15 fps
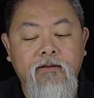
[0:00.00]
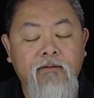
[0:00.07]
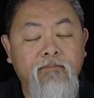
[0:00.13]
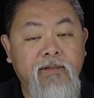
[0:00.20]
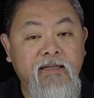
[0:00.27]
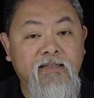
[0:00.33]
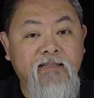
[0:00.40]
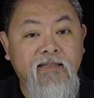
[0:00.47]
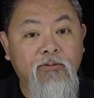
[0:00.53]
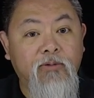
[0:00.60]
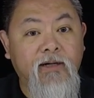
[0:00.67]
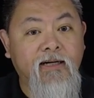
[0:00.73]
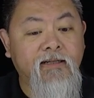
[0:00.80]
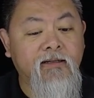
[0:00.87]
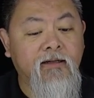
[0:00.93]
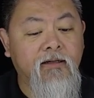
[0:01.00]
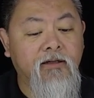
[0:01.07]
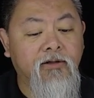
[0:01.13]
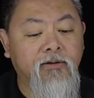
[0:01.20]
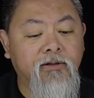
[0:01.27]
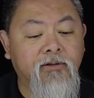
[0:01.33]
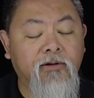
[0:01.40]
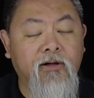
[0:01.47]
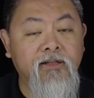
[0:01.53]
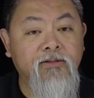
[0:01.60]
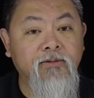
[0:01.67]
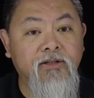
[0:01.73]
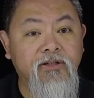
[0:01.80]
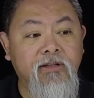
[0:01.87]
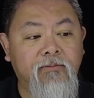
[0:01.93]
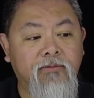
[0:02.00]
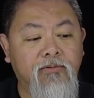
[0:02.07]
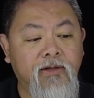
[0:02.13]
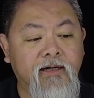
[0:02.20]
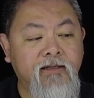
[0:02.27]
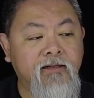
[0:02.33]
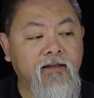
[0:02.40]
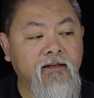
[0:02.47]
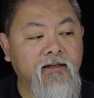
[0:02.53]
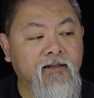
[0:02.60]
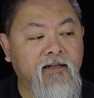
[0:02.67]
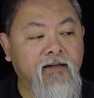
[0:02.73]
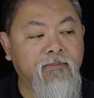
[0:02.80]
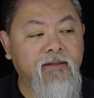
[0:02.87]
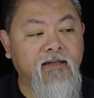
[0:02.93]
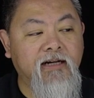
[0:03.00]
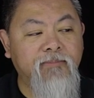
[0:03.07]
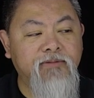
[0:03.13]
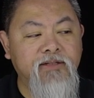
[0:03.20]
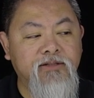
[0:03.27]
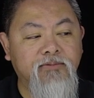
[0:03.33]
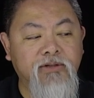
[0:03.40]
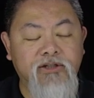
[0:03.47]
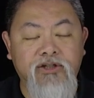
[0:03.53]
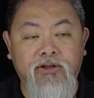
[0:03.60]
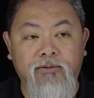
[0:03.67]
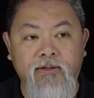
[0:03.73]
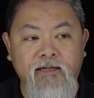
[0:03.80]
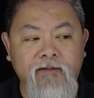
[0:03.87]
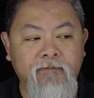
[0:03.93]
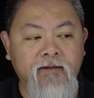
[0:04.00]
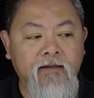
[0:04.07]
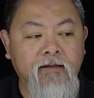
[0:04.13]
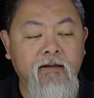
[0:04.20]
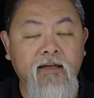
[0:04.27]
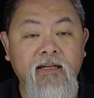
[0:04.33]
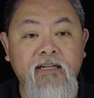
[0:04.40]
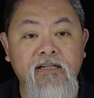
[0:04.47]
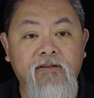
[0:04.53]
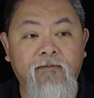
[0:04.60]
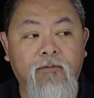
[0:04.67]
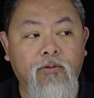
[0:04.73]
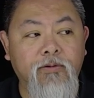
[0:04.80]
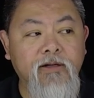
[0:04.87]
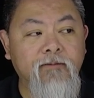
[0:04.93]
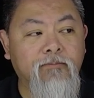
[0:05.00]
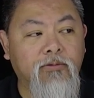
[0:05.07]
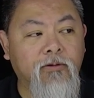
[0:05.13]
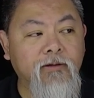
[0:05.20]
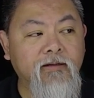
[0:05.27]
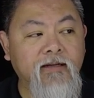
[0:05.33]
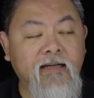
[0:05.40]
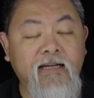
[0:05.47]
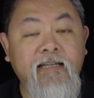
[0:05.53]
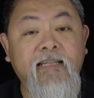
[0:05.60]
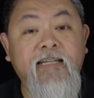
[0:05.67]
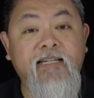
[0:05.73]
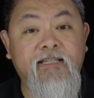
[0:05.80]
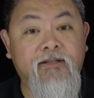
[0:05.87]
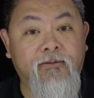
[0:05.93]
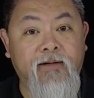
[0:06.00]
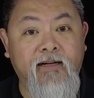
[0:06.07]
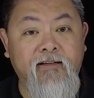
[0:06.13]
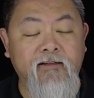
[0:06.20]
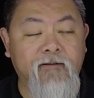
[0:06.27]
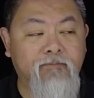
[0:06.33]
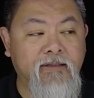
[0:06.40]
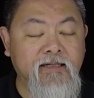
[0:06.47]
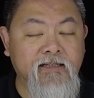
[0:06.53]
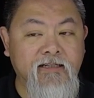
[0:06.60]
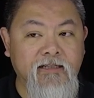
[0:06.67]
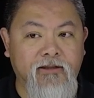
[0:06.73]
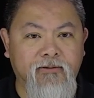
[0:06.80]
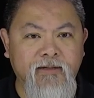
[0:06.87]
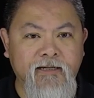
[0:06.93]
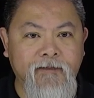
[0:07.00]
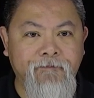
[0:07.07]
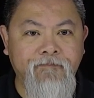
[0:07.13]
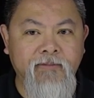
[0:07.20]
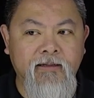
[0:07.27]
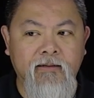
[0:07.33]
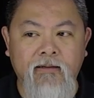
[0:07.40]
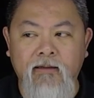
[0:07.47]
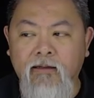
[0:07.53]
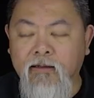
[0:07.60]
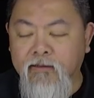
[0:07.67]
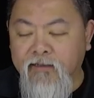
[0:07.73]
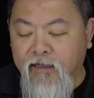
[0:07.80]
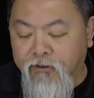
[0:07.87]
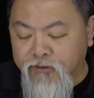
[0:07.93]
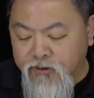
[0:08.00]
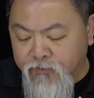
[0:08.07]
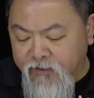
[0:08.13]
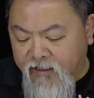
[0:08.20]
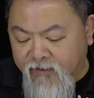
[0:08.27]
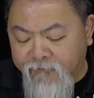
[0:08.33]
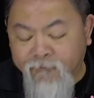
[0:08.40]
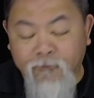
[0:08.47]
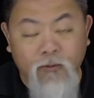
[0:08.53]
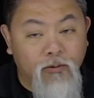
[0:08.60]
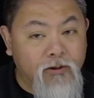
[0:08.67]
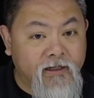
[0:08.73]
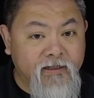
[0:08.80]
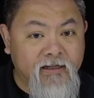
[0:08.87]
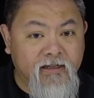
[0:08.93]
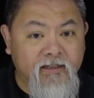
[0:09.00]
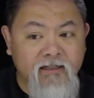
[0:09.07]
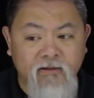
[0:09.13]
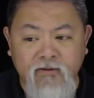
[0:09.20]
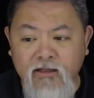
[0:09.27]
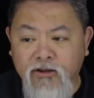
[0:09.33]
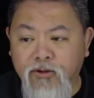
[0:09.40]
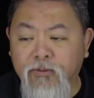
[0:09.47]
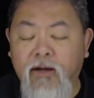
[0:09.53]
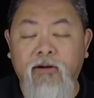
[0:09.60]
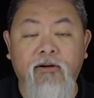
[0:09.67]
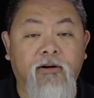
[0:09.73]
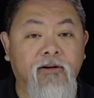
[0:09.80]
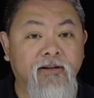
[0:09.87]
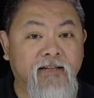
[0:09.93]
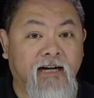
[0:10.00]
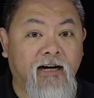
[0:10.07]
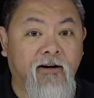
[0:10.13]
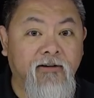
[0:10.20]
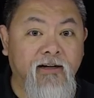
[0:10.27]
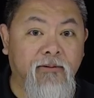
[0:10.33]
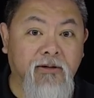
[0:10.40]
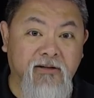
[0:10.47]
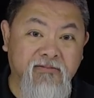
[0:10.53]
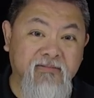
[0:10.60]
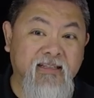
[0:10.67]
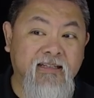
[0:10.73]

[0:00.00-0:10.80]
PC1 going across switch number one Coming up to switch 3 is forwarding port, it gets directly to PC3. Now, do we have full connectivity throughout our entire network?